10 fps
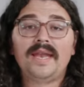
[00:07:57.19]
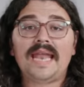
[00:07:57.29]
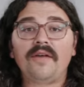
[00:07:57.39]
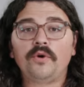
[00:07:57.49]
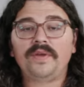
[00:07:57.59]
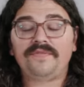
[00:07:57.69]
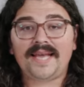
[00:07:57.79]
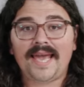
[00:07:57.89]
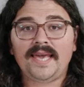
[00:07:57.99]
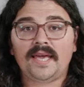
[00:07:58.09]
Now that we've
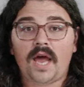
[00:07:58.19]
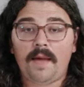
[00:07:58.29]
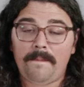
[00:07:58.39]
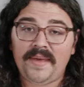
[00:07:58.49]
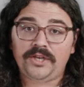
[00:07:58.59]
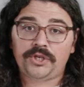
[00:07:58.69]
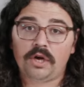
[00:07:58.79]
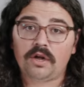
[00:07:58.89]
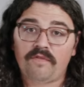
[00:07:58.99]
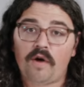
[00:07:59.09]
taken a big
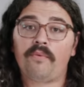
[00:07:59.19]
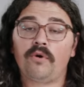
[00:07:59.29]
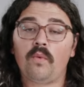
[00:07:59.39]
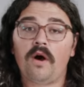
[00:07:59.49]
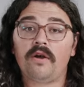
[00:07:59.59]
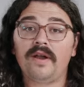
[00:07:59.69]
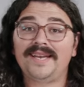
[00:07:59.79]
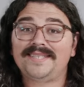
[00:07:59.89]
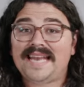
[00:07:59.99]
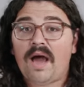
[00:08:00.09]
chunk of our brew water
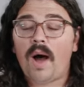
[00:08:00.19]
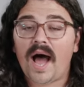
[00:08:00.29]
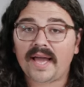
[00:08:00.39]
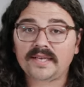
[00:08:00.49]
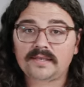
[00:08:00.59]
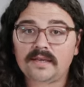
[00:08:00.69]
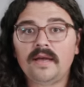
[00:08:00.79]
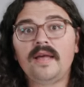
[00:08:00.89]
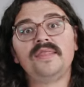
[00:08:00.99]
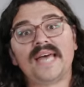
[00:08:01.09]
and it's now ice,
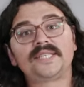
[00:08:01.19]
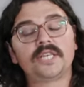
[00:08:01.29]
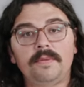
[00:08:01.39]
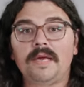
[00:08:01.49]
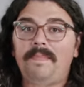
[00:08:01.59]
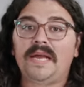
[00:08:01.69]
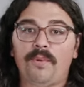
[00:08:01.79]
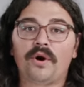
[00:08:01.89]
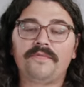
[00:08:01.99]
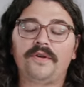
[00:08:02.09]
that's going to be a big
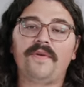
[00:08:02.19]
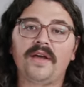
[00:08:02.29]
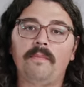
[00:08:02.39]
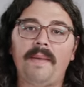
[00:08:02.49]
part of your final